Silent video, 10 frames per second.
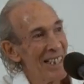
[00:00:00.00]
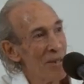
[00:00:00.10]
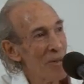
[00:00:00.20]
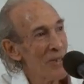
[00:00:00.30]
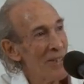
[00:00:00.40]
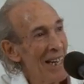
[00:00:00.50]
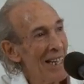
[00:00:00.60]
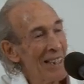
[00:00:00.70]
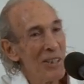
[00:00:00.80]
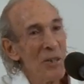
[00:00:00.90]
the most
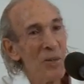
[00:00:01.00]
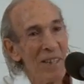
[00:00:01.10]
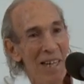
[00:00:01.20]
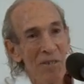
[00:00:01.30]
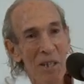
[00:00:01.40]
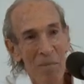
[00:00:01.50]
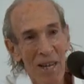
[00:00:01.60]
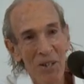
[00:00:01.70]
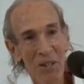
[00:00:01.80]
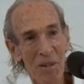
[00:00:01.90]
delicate you can ever
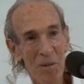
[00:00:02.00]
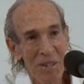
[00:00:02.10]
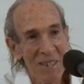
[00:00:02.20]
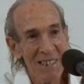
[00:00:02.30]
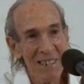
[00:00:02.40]
imagine, with